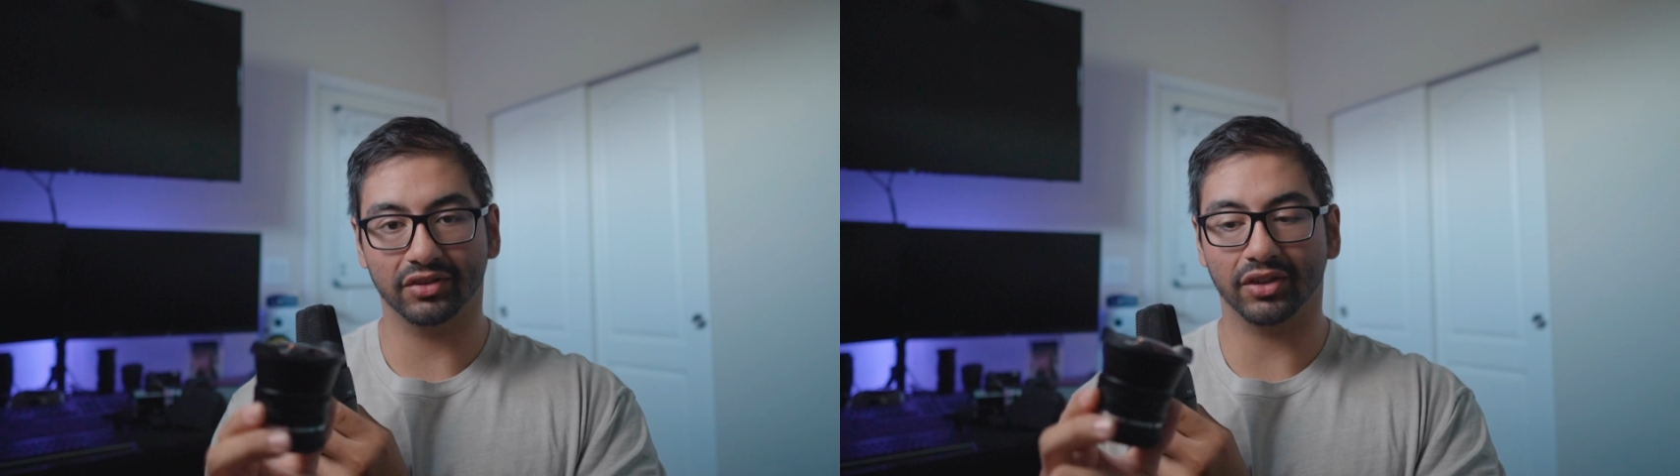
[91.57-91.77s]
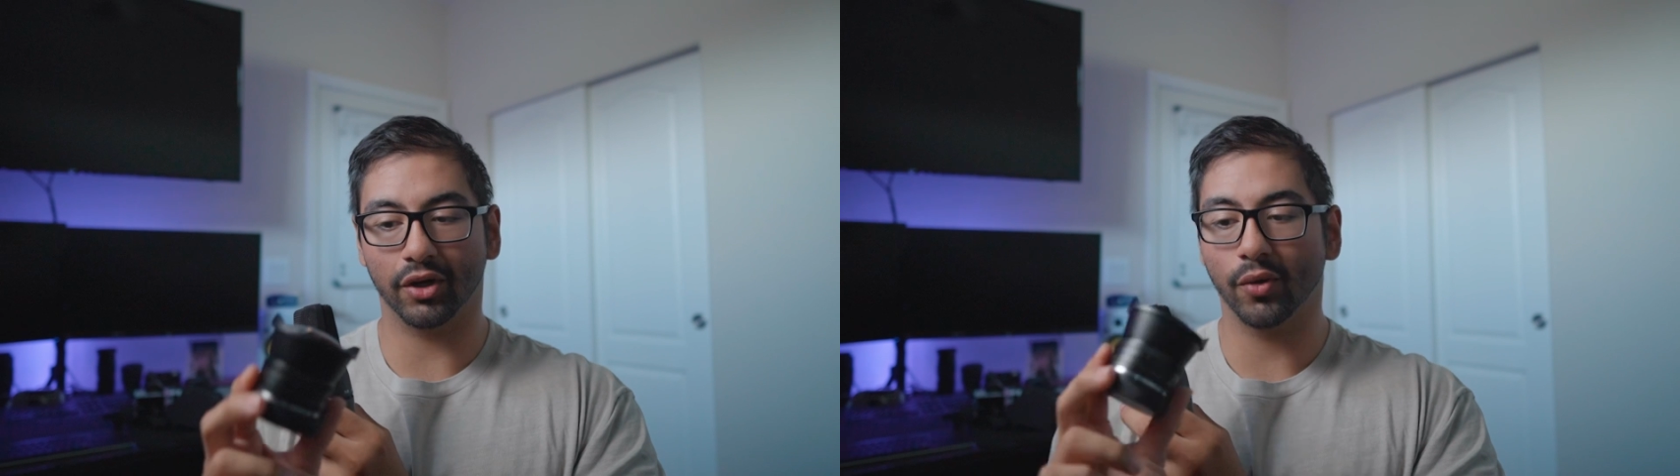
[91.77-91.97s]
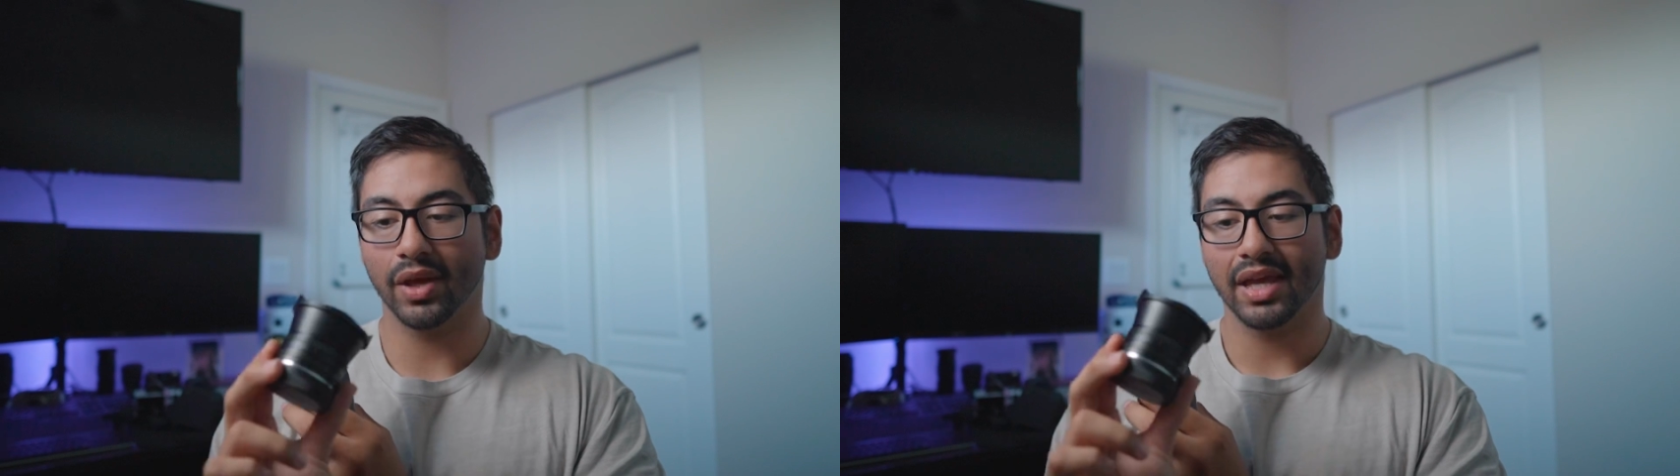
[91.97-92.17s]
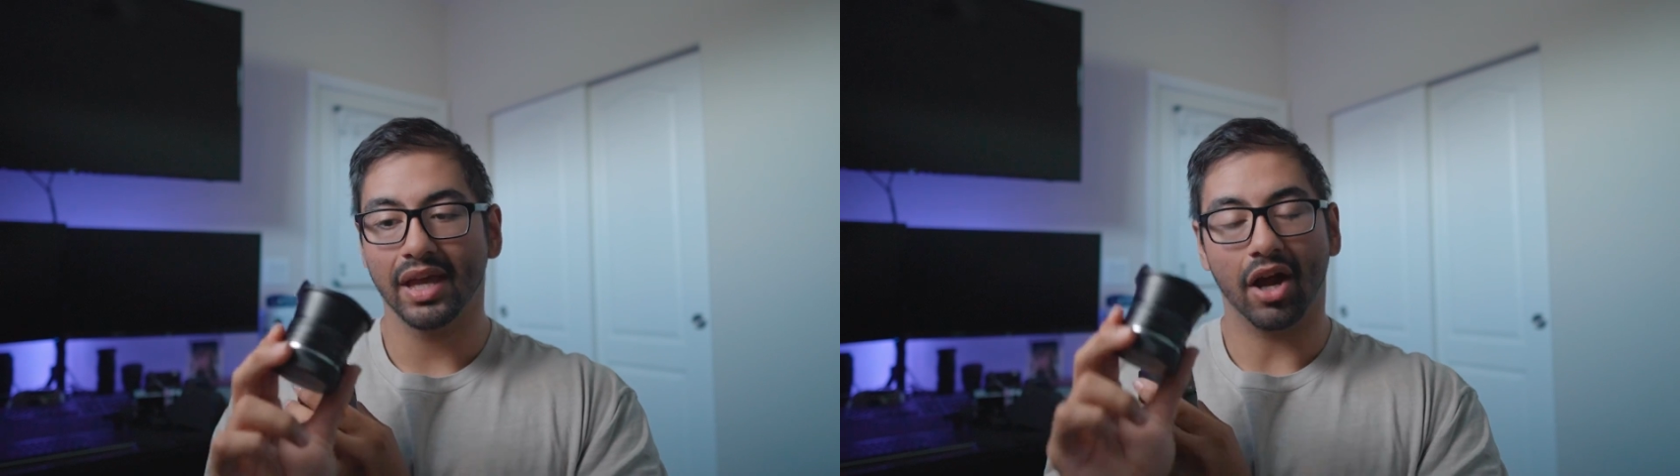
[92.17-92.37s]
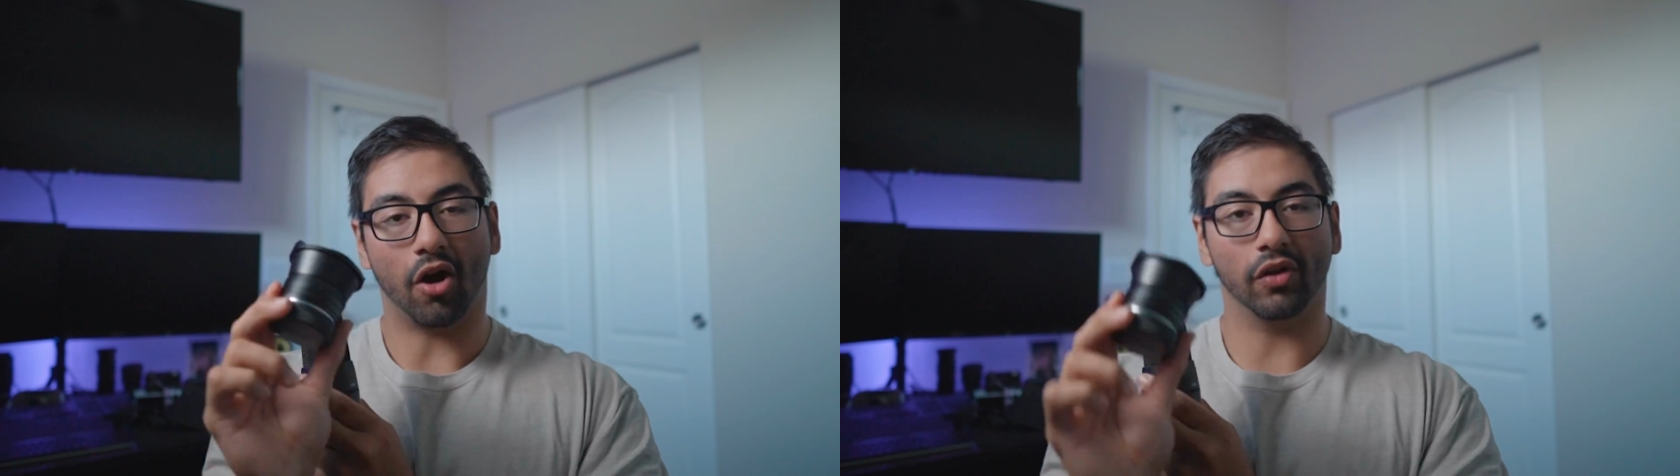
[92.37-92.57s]
So
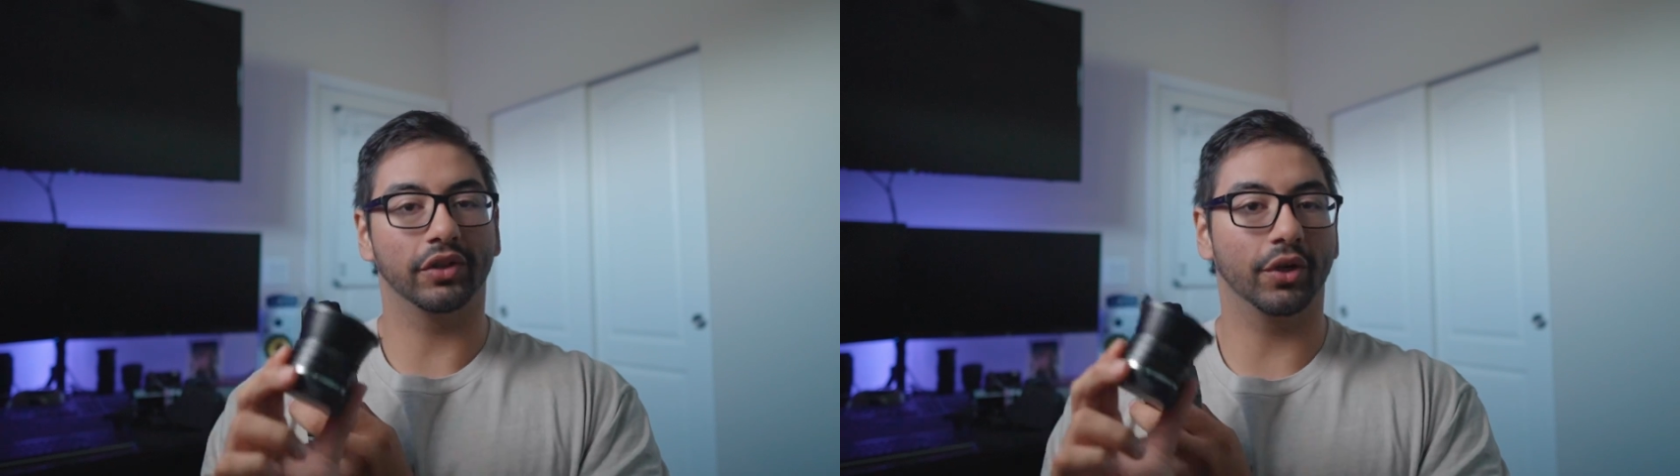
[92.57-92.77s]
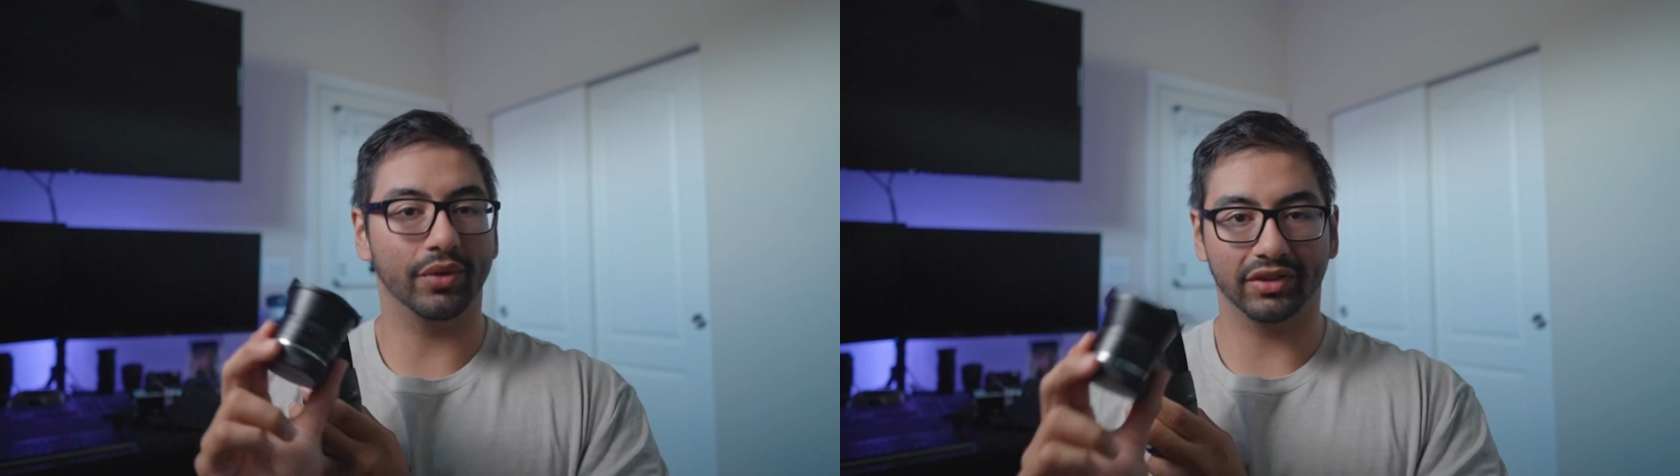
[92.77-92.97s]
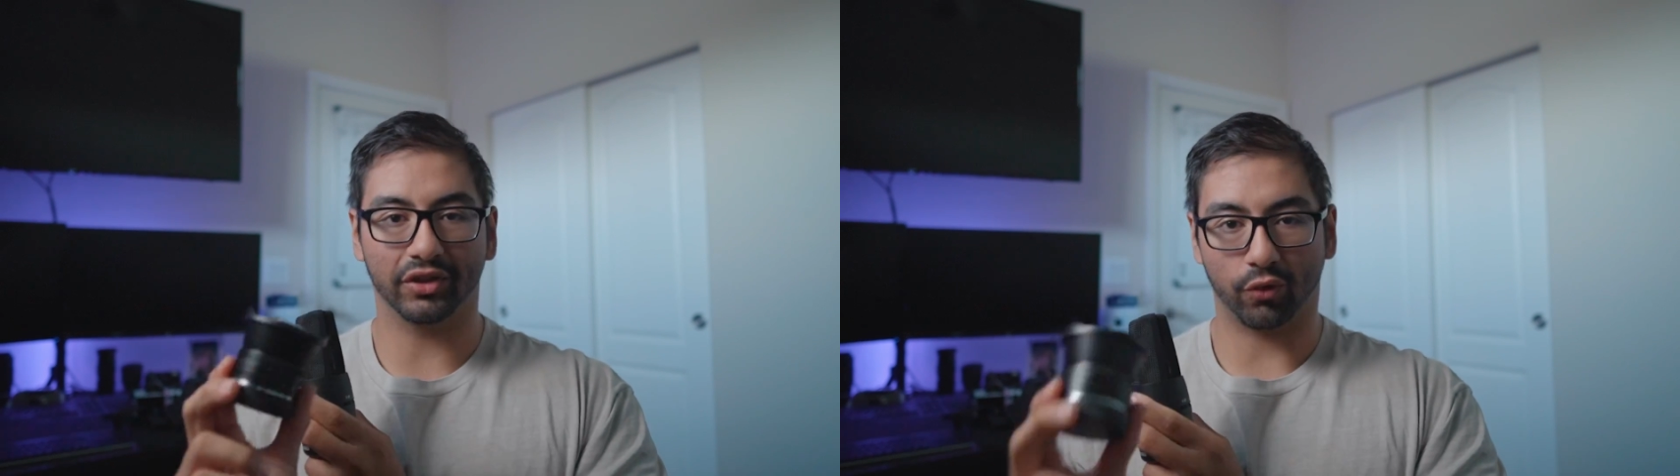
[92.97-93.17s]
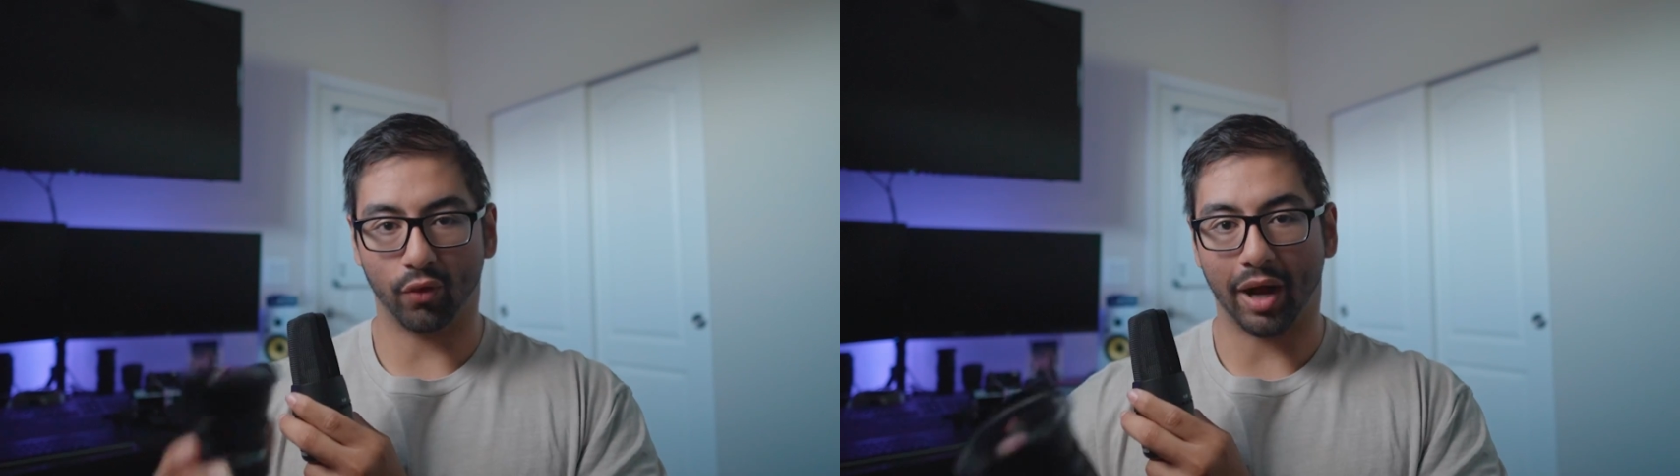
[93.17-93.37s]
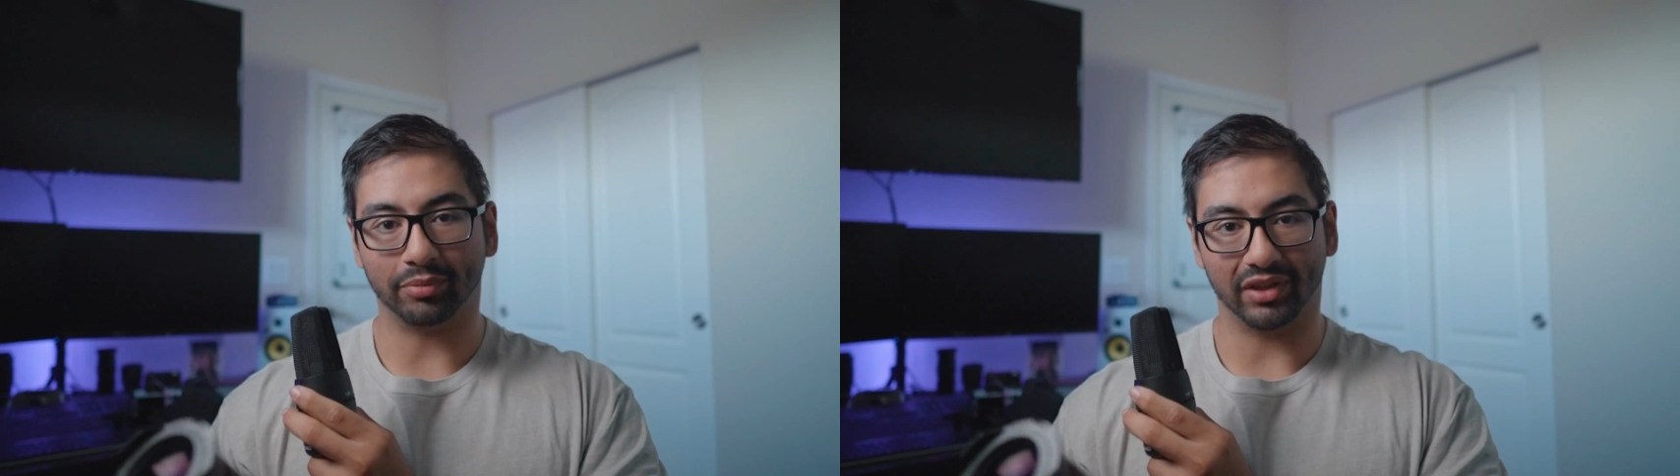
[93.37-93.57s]
although it is a crop